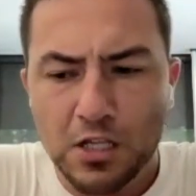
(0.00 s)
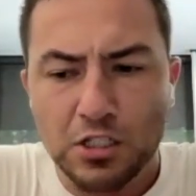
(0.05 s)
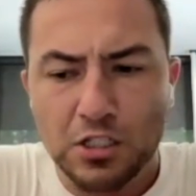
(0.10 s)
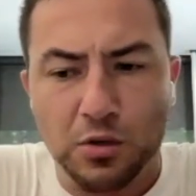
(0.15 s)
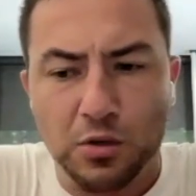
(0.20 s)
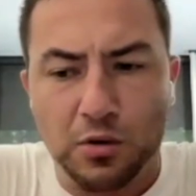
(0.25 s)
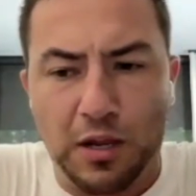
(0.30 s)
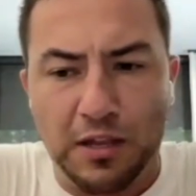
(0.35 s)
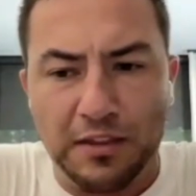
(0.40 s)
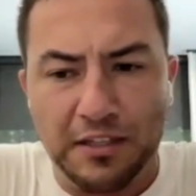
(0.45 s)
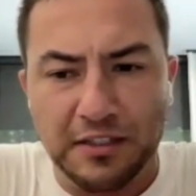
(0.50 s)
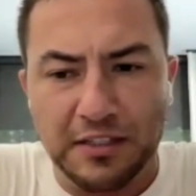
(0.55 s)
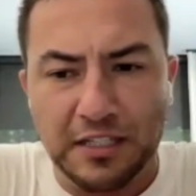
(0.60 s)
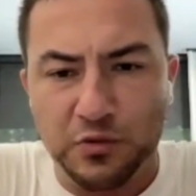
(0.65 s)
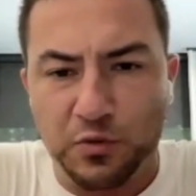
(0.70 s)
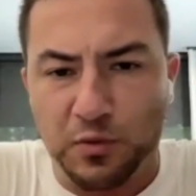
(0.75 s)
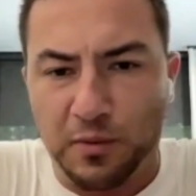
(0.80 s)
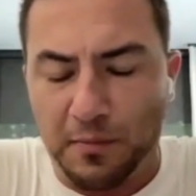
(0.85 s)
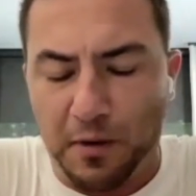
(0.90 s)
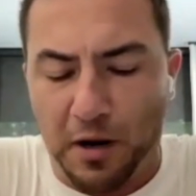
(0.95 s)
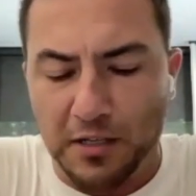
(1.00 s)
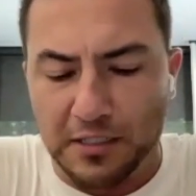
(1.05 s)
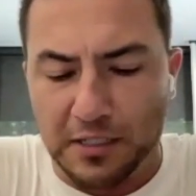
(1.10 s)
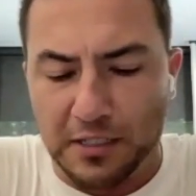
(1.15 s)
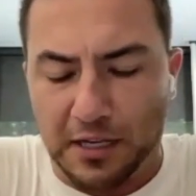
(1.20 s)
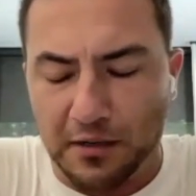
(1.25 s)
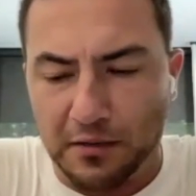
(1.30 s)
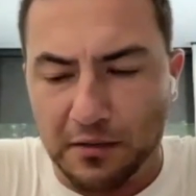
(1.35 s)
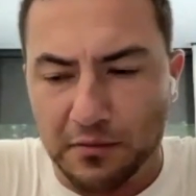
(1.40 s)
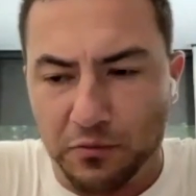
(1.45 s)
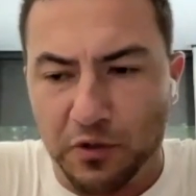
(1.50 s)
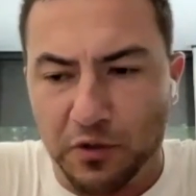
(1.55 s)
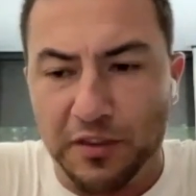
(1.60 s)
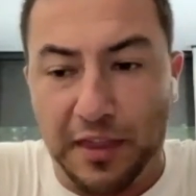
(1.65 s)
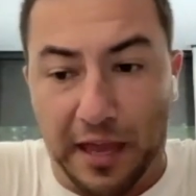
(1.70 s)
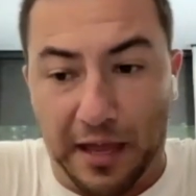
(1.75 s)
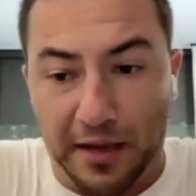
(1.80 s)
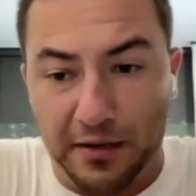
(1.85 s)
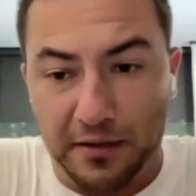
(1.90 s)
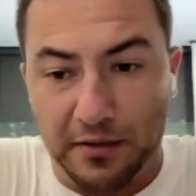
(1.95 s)
So I think that's where my mind's at
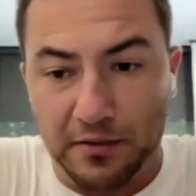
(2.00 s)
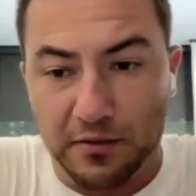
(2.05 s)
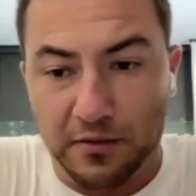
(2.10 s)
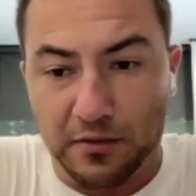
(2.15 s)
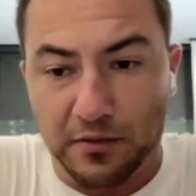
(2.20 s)
with that,